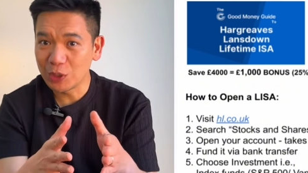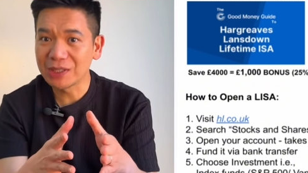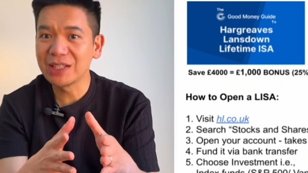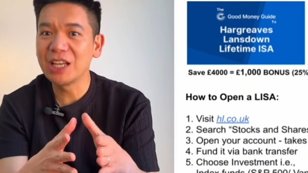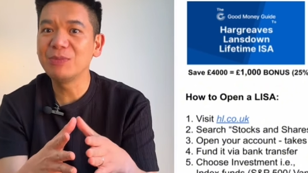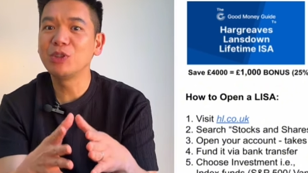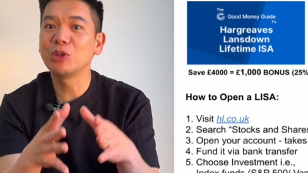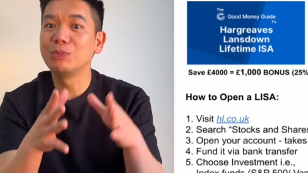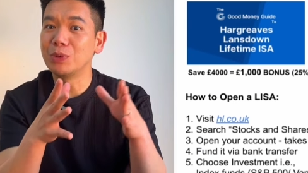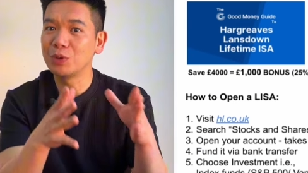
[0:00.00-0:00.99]
will claim
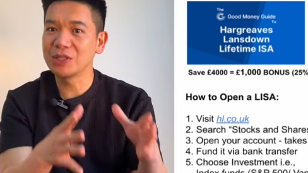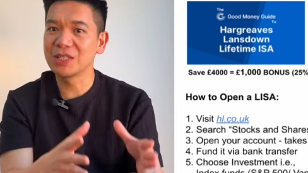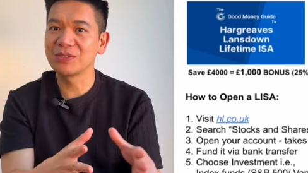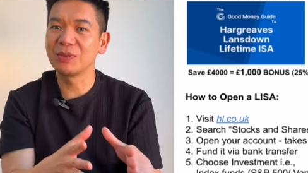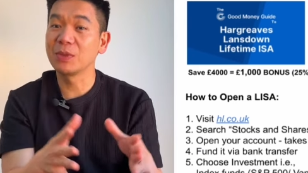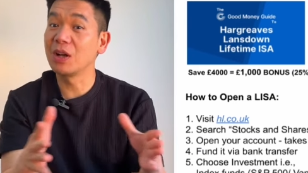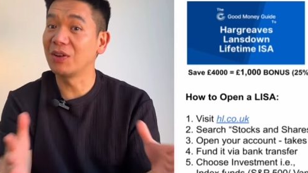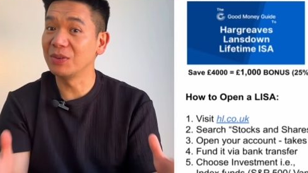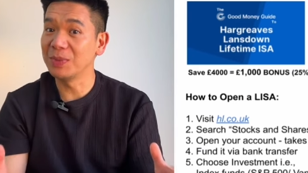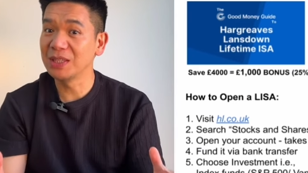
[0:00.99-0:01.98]
your bonuses from the
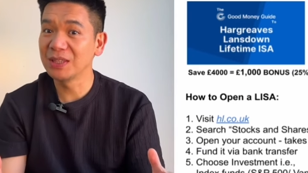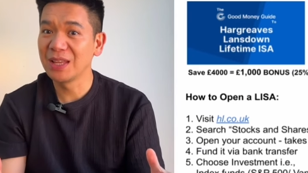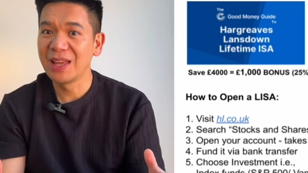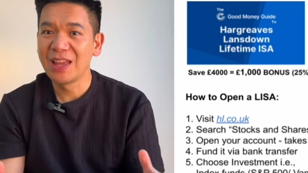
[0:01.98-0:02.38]
government